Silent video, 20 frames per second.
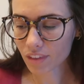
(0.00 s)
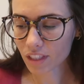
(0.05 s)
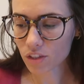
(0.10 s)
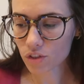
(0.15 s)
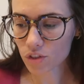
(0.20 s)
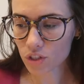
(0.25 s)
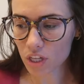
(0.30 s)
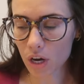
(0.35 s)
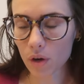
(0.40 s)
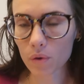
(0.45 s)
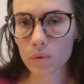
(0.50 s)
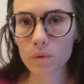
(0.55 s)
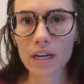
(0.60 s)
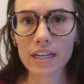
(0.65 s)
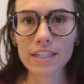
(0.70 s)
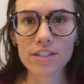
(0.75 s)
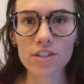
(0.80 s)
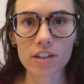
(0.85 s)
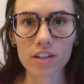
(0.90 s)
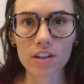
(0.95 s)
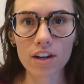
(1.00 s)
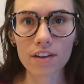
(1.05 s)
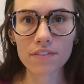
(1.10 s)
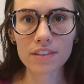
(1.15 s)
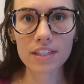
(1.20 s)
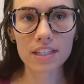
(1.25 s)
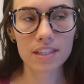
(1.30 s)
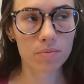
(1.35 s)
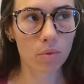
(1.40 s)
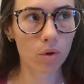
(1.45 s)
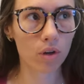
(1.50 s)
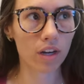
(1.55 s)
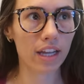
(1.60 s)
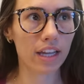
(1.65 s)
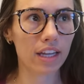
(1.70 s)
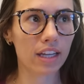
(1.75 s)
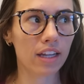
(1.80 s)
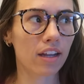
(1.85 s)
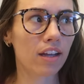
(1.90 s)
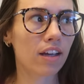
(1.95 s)
So I started off this
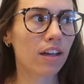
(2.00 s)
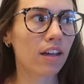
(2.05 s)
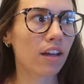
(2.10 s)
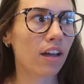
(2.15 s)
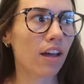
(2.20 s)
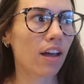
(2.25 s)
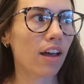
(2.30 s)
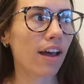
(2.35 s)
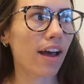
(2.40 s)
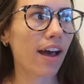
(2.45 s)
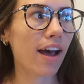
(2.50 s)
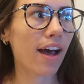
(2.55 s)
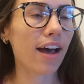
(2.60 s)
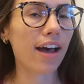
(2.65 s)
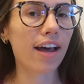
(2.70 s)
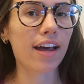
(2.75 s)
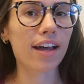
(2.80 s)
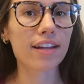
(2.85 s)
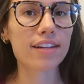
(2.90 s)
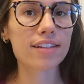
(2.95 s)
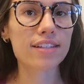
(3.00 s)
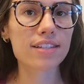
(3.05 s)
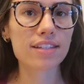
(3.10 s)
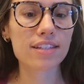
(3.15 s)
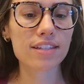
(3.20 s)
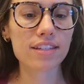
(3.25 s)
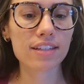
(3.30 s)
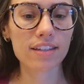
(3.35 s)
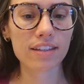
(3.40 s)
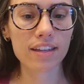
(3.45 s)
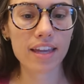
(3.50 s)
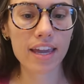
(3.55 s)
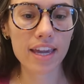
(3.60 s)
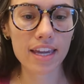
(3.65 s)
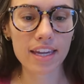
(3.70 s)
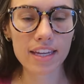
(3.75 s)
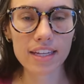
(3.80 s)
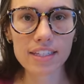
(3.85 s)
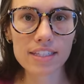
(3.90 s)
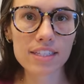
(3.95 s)
morning at
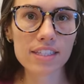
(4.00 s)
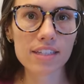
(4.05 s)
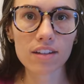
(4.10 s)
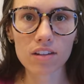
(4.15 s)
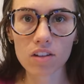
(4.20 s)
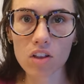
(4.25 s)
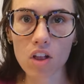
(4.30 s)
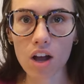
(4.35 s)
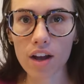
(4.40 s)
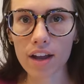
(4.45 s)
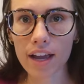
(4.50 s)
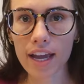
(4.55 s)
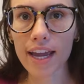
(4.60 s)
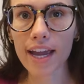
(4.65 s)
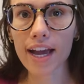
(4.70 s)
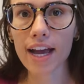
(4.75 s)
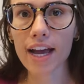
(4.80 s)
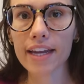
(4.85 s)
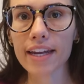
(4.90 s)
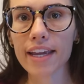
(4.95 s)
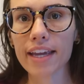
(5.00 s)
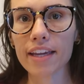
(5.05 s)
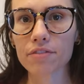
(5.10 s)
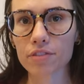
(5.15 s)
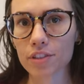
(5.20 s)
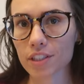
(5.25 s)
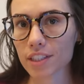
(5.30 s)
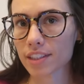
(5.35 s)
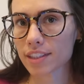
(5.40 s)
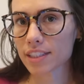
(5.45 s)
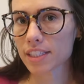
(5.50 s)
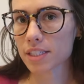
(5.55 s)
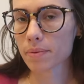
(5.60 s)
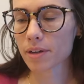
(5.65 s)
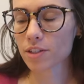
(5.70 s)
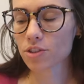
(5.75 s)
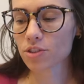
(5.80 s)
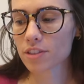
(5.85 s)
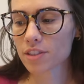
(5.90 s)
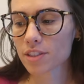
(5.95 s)
8 o'clock. I had a fertility
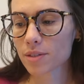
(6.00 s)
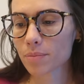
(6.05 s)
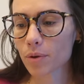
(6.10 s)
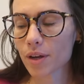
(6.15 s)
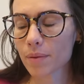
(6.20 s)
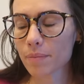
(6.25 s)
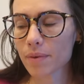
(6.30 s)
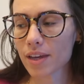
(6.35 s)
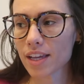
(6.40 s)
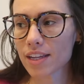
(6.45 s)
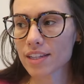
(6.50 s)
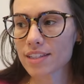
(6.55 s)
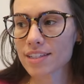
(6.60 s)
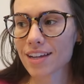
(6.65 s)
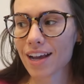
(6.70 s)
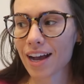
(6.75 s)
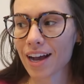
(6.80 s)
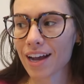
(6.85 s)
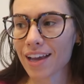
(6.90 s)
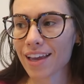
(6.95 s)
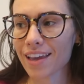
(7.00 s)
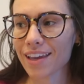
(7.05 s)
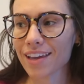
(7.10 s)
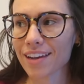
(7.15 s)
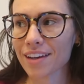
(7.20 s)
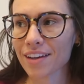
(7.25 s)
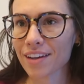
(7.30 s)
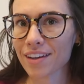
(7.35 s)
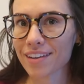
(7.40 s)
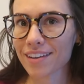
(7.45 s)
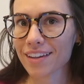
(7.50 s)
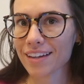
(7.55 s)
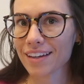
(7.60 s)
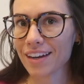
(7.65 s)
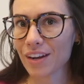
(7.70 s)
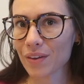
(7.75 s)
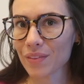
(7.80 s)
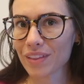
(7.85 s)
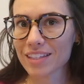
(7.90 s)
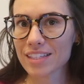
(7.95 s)
specialist appointment. I
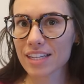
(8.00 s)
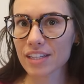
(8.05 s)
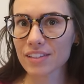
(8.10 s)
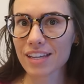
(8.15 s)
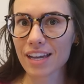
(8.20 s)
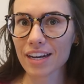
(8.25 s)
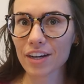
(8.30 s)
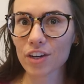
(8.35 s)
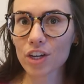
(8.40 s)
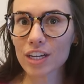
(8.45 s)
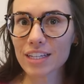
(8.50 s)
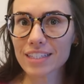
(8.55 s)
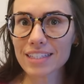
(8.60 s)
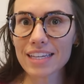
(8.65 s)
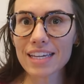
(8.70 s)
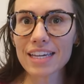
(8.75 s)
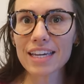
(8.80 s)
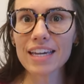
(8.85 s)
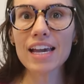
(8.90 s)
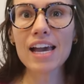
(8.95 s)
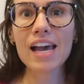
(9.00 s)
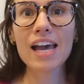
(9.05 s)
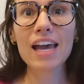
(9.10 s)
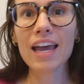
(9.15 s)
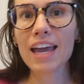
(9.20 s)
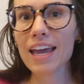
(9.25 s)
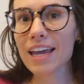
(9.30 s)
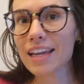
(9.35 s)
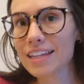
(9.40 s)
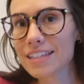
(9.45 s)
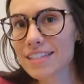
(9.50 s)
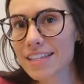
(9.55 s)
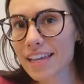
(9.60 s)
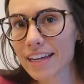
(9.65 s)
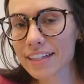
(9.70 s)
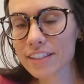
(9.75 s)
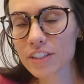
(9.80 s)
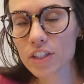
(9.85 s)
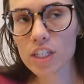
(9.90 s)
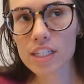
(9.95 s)
know that sounds kind of crazy. It is
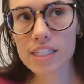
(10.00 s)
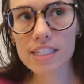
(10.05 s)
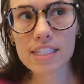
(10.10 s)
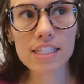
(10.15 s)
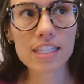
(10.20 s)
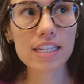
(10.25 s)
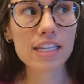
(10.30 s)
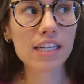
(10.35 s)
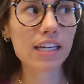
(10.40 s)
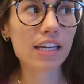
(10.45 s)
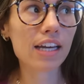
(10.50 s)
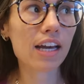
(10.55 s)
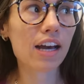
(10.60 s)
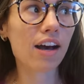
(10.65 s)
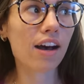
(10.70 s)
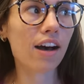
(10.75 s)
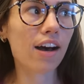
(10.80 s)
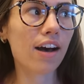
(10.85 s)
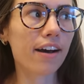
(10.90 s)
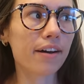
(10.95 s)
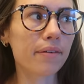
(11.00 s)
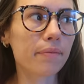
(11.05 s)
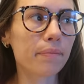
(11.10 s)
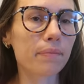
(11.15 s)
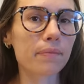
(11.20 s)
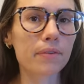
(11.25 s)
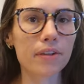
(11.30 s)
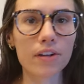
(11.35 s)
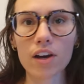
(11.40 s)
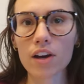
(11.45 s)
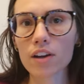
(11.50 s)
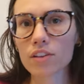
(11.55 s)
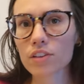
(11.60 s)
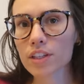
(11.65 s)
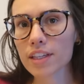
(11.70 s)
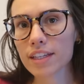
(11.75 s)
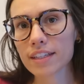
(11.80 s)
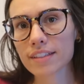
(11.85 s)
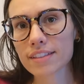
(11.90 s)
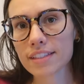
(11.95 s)
kind of crazy. Not
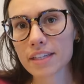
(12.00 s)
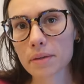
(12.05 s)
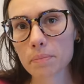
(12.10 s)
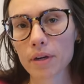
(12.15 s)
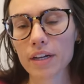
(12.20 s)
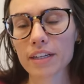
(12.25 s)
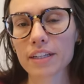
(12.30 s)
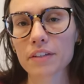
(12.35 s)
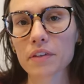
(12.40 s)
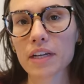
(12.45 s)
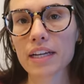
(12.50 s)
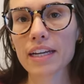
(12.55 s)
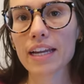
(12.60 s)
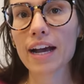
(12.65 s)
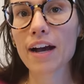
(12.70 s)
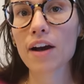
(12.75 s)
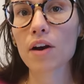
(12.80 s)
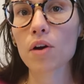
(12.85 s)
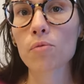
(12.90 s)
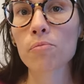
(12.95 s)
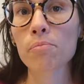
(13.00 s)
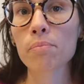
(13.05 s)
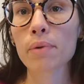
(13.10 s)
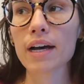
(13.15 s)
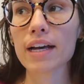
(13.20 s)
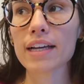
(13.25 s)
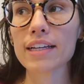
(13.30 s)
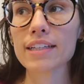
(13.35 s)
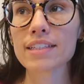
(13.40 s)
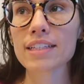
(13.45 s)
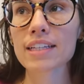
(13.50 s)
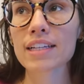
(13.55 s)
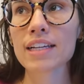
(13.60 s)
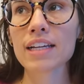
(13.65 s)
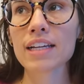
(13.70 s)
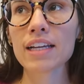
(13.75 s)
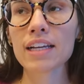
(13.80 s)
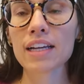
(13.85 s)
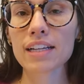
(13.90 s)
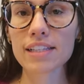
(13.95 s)
looking to get pregnant right now, but
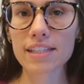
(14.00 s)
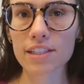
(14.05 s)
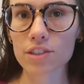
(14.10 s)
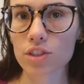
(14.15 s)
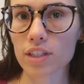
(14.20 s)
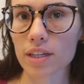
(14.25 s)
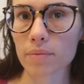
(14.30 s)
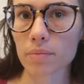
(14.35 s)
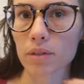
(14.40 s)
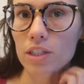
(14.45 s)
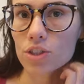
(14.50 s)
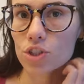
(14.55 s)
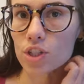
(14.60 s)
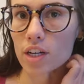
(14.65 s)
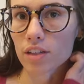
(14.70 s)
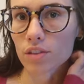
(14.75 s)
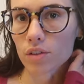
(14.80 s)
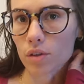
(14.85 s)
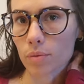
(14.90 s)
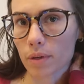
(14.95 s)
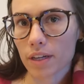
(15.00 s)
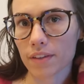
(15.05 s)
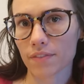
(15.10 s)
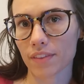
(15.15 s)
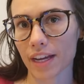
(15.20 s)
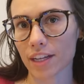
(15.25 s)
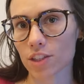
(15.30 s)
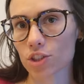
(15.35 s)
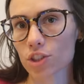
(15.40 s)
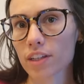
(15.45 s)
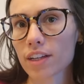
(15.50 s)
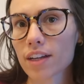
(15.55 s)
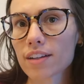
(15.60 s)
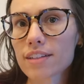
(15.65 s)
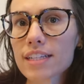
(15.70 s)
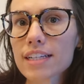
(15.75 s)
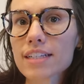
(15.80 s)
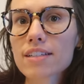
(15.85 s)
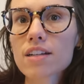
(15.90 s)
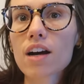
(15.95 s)
essentially I'm going to share a little bit of that journey on
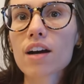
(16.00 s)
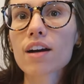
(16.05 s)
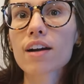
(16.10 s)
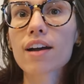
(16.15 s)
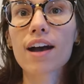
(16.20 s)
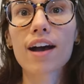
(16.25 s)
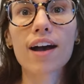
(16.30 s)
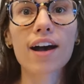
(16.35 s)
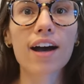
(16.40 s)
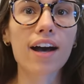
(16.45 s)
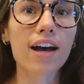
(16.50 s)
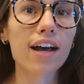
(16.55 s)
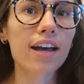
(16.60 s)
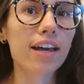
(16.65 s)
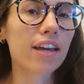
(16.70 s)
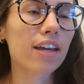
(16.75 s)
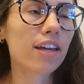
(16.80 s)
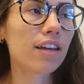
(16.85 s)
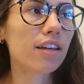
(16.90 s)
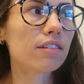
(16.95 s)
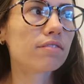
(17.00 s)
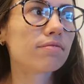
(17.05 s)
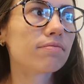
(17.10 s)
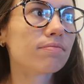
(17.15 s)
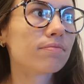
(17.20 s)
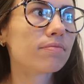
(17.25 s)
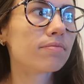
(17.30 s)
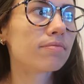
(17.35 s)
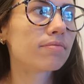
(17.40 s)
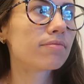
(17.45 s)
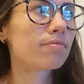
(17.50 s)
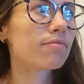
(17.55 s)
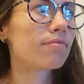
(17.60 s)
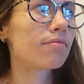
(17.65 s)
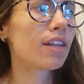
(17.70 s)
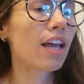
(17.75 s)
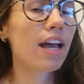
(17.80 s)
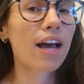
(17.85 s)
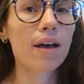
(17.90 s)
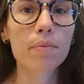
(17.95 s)
TikTok. I've
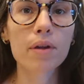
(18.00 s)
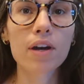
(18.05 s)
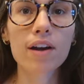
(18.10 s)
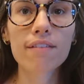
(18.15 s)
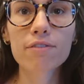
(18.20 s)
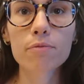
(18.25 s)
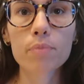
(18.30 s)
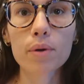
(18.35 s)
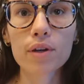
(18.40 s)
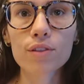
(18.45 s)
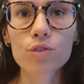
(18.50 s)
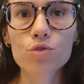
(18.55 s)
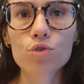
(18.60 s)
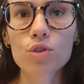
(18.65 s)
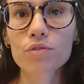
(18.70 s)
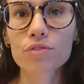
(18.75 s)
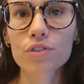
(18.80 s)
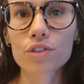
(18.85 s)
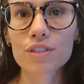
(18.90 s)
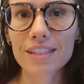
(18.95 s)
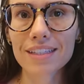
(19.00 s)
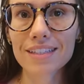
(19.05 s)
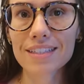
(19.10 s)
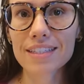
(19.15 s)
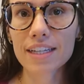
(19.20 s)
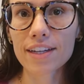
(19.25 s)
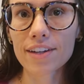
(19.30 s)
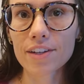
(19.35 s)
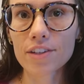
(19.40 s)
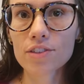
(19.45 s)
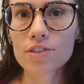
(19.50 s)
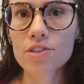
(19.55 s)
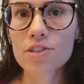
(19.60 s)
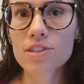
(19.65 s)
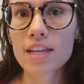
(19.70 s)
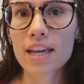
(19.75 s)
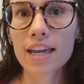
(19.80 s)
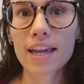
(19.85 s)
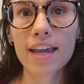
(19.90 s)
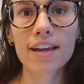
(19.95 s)
been off of birth control for 6 years
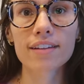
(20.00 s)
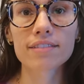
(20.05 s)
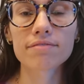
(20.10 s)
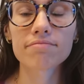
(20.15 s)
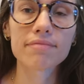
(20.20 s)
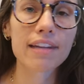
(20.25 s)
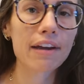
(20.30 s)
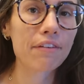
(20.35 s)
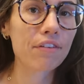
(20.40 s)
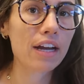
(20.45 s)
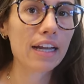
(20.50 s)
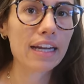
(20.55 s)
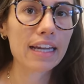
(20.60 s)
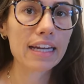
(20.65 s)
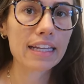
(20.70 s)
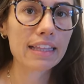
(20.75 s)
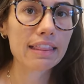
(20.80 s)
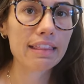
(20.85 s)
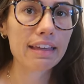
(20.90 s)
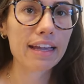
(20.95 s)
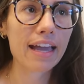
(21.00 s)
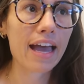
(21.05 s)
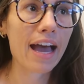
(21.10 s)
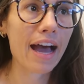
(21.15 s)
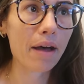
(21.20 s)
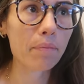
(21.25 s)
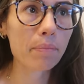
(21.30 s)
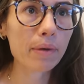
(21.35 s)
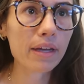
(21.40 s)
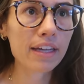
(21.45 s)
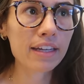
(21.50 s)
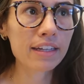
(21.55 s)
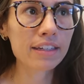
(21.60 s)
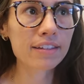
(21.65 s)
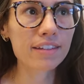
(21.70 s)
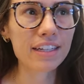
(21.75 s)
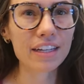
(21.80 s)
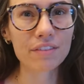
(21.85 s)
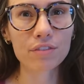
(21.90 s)
and never had anything happen.